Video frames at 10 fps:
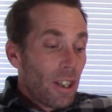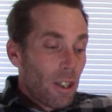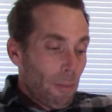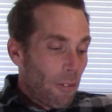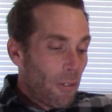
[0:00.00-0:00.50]

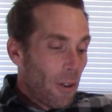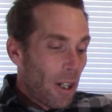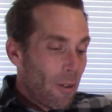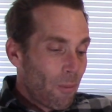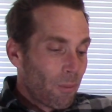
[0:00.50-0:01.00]
Number
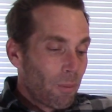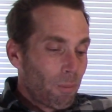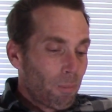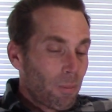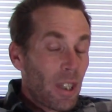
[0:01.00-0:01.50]
4,
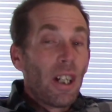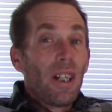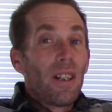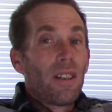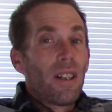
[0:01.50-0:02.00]

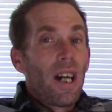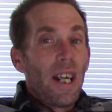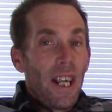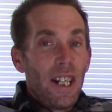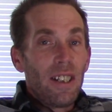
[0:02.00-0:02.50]

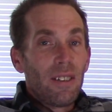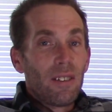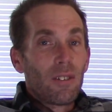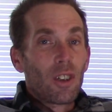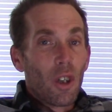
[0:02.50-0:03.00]
I hate
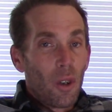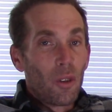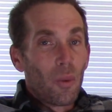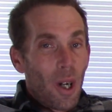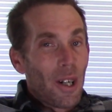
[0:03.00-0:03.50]

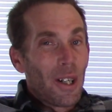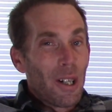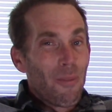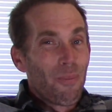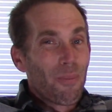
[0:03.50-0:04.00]
cold water,